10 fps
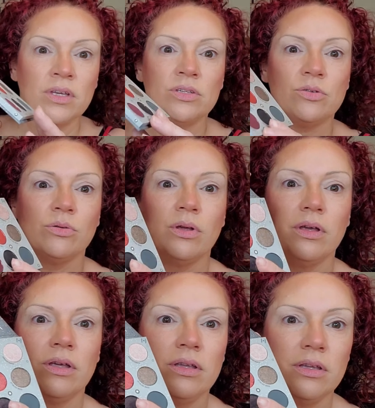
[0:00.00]
So
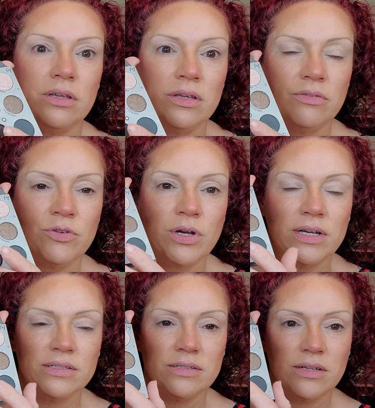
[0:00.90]
if you
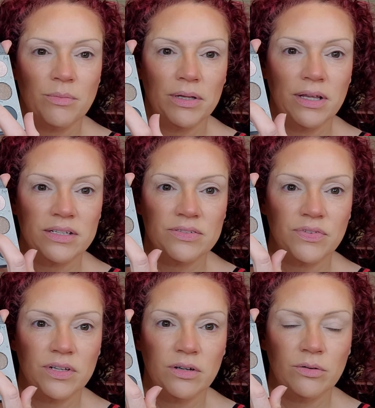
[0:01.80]
guys saw my
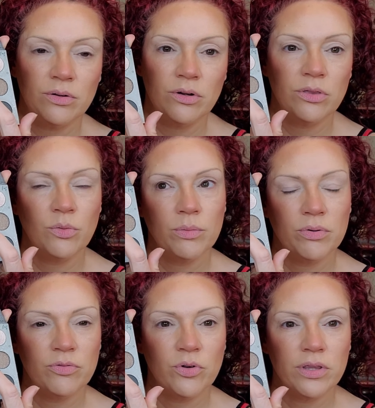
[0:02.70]
last video, or the one
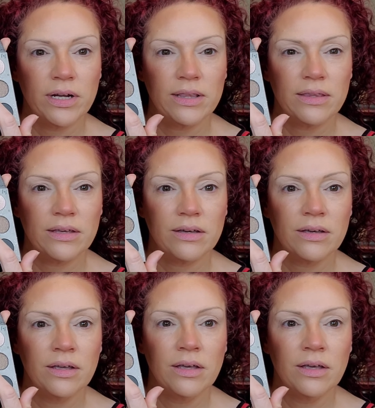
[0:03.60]
before that, I think,